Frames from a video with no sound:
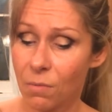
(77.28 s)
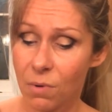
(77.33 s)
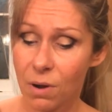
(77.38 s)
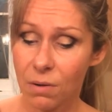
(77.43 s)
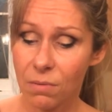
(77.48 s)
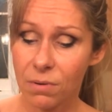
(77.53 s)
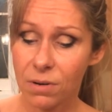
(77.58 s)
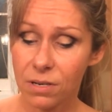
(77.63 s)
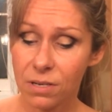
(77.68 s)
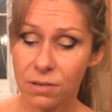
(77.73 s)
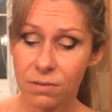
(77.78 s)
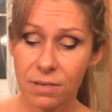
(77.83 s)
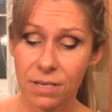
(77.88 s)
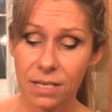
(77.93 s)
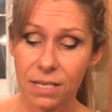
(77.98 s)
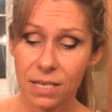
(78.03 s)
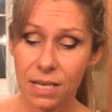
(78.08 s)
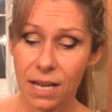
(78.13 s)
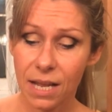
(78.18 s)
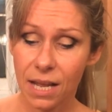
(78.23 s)
What we're
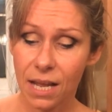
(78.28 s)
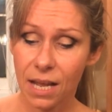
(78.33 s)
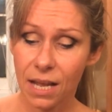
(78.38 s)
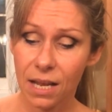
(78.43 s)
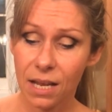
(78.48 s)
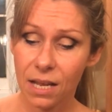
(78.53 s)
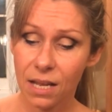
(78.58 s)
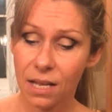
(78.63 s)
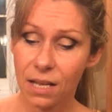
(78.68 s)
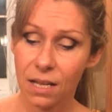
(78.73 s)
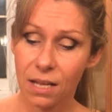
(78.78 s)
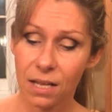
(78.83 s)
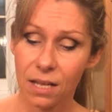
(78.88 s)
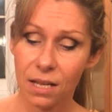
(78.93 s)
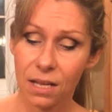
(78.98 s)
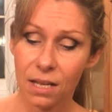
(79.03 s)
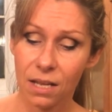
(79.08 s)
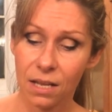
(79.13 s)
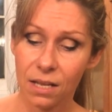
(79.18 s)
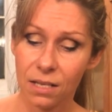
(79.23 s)
doing today
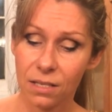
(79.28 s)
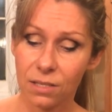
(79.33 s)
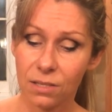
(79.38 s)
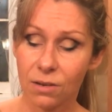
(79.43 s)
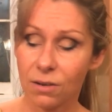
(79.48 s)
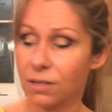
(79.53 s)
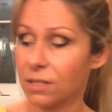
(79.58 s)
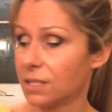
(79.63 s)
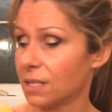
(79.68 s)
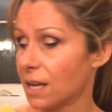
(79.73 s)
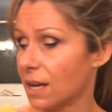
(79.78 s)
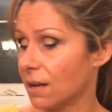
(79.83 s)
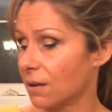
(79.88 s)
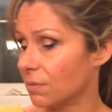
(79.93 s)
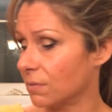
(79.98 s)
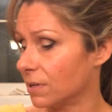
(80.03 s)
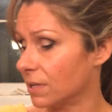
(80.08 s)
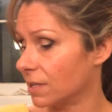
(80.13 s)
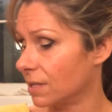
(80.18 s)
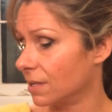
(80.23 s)
starts
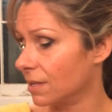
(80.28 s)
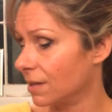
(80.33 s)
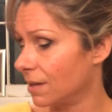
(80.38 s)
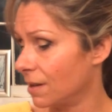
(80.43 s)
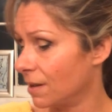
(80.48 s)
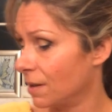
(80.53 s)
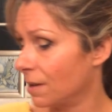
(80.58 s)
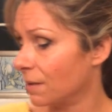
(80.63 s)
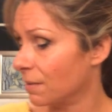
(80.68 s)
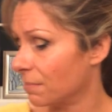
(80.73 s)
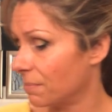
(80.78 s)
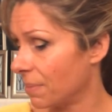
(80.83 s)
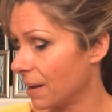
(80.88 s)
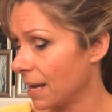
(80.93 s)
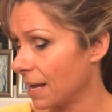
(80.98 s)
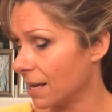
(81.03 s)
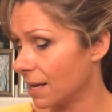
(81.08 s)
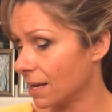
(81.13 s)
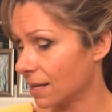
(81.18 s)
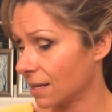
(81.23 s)
out with
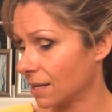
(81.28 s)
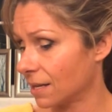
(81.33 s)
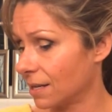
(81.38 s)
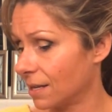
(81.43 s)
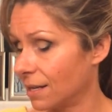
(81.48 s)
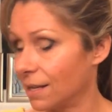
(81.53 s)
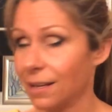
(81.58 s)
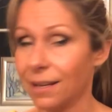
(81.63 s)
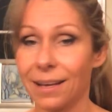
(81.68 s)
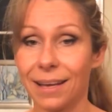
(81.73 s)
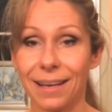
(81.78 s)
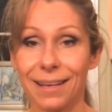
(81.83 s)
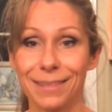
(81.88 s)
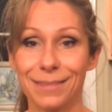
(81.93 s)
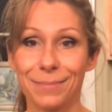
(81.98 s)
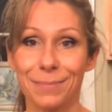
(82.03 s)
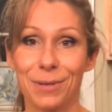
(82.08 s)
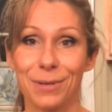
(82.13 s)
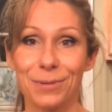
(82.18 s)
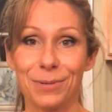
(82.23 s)
bacon,
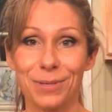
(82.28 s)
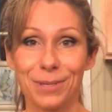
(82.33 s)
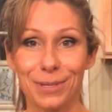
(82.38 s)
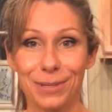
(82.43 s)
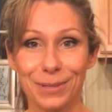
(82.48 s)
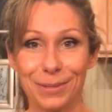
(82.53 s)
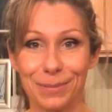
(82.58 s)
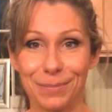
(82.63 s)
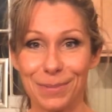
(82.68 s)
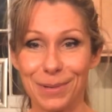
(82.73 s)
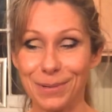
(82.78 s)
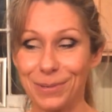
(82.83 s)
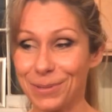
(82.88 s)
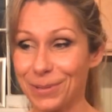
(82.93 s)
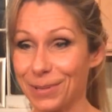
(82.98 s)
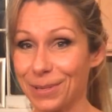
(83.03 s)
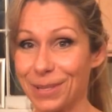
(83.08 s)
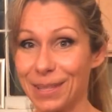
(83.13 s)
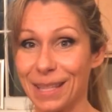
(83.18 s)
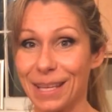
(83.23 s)
as
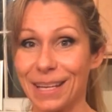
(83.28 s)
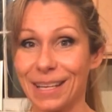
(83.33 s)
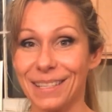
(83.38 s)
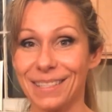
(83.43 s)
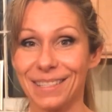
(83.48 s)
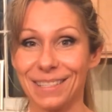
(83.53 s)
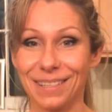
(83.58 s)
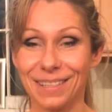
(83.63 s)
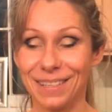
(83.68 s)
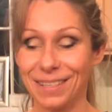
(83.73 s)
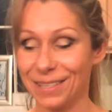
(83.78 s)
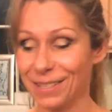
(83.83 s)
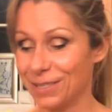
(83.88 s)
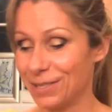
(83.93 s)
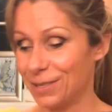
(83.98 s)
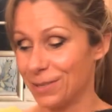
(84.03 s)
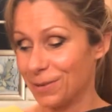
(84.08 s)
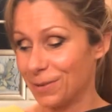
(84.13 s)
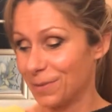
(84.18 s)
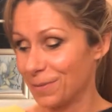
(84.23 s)
most good things
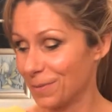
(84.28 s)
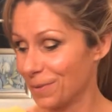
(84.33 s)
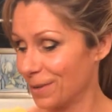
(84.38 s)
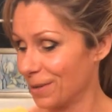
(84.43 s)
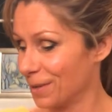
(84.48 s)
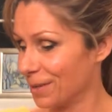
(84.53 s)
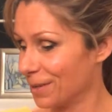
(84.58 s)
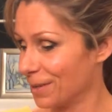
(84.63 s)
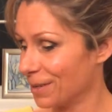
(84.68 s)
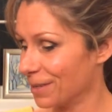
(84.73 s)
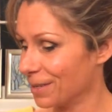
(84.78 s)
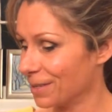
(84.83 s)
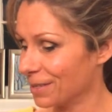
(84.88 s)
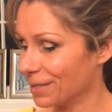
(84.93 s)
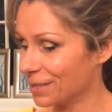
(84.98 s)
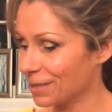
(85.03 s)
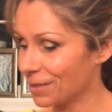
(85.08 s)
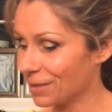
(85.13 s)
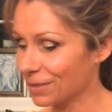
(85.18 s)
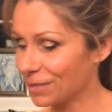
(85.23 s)
do.
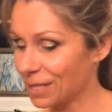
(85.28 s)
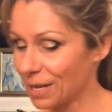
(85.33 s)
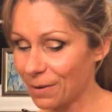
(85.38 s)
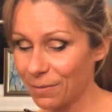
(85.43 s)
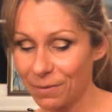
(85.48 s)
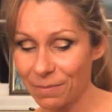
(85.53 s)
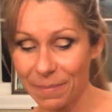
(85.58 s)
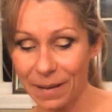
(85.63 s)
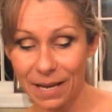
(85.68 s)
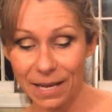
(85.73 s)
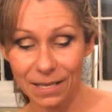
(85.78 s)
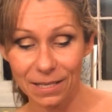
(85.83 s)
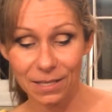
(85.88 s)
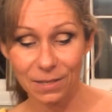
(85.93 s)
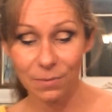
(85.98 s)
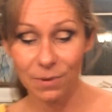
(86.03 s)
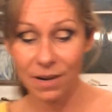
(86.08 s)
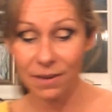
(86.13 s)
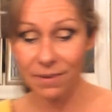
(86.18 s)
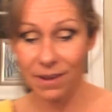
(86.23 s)
Starts out with bacon.
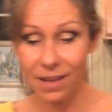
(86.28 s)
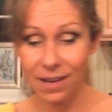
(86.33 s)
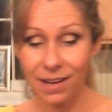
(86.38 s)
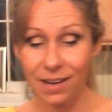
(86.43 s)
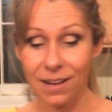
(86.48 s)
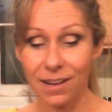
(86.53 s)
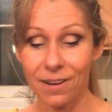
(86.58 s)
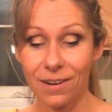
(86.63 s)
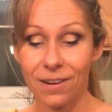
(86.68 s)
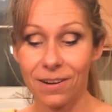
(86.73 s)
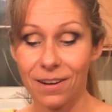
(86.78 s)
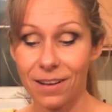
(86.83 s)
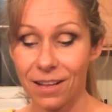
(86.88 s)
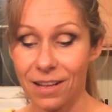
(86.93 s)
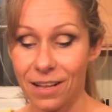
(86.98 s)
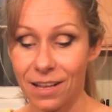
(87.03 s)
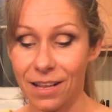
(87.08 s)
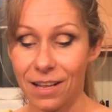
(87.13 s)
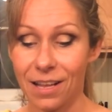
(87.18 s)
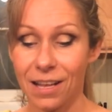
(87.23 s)
So what I've got in here
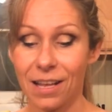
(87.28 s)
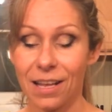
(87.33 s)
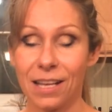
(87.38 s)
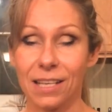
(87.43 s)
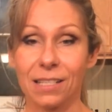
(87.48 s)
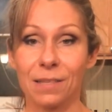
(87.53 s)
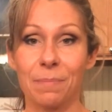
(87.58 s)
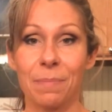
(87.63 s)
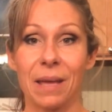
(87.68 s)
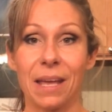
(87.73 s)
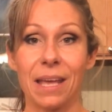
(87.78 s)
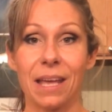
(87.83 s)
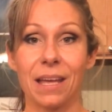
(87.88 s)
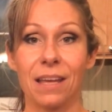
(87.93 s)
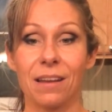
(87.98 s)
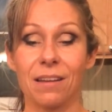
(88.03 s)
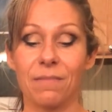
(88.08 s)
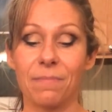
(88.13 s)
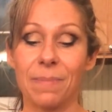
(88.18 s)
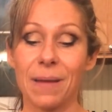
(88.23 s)
is a
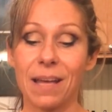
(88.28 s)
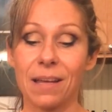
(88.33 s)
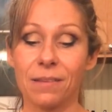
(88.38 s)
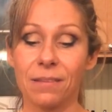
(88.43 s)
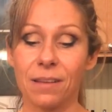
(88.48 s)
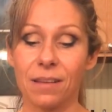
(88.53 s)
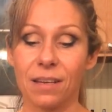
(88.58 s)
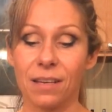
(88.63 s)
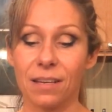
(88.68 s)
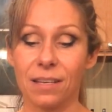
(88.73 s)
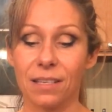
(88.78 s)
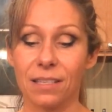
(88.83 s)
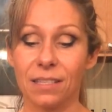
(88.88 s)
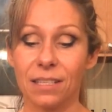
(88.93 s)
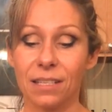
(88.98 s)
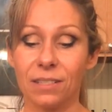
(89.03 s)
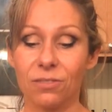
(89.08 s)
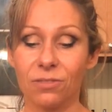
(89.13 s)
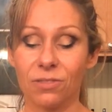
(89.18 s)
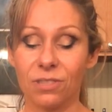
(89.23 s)
pan, about
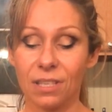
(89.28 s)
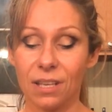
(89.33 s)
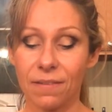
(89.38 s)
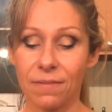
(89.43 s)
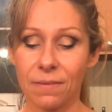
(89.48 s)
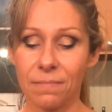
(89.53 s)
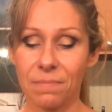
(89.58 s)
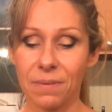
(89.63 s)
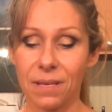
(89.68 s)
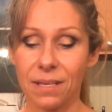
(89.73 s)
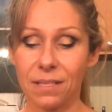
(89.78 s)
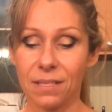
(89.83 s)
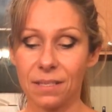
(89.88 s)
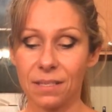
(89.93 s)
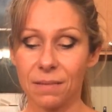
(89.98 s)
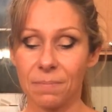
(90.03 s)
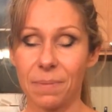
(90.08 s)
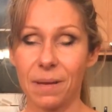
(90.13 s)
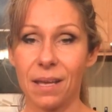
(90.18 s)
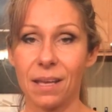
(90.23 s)
6 or 7
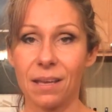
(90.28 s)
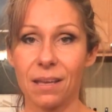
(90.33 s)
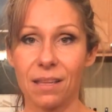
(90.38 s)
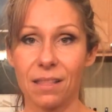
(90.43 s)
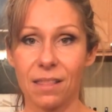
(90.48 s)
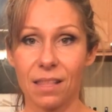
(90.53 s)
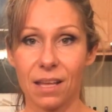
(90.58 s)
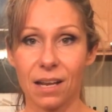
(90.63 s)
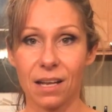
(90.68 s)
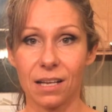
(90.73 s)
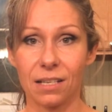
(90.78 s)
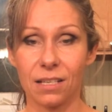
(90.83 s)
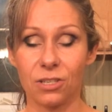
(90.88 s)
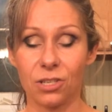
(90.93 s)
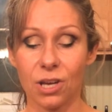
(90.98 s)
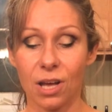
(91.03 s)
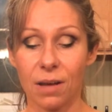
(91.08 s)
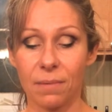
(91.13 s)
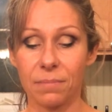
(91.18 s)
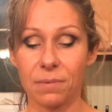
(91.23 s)
pieces of bacon that I
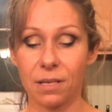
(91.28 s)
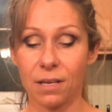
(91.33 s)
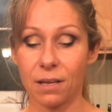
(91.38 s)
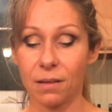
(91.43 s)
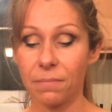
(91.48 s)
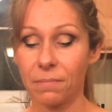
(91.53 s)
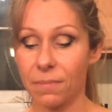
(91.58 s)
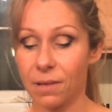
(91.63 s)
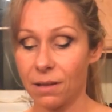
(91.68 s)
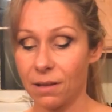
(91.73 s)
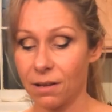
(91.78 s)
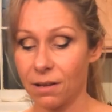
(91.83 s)
chopped up.